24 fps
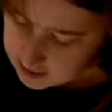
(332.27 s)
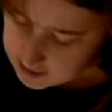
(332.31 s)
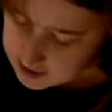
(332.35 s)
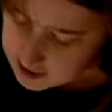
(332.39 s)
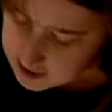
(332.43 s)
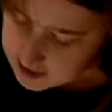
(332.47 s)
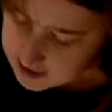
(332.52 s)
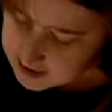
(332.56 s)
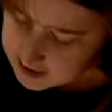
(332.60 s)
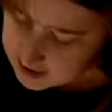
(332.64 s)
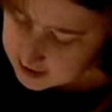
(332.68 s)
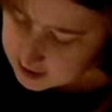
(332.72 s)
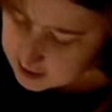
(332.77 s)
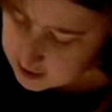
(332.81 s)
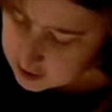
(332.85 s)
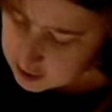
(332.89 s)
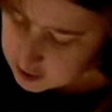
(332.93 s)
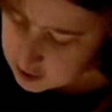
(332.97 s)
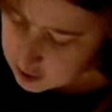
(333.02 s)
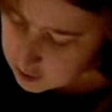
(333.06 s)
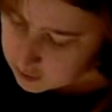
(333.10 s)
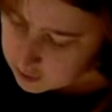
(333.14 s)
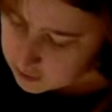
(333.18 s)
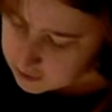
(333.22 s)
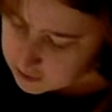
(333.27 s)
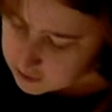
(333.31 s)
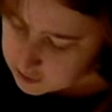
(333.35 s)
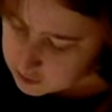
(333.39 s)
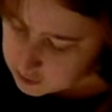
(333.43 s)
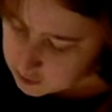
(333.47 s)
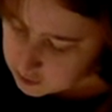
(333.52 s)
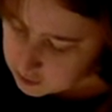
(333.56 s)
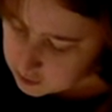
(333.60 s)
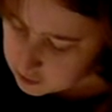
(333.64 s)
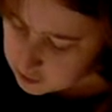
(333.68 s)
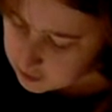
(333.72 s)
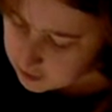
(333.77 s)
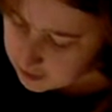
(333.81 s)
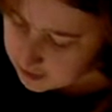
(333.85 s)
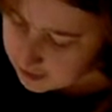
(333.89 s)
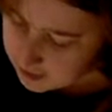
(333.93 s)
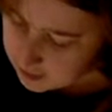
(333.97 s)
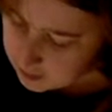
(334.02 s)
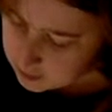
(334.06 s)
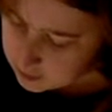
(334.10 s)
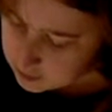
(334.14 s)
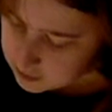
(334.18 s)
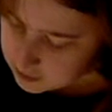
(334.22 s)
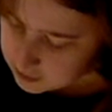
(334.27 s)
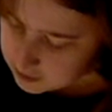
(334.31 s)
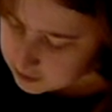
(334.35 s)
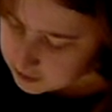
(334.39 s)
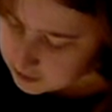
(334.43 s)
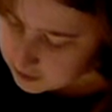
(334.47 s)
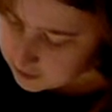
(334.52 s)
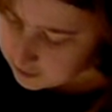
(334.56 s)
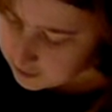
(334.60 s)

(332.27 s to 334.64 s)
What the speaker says: just like a toadstool, I will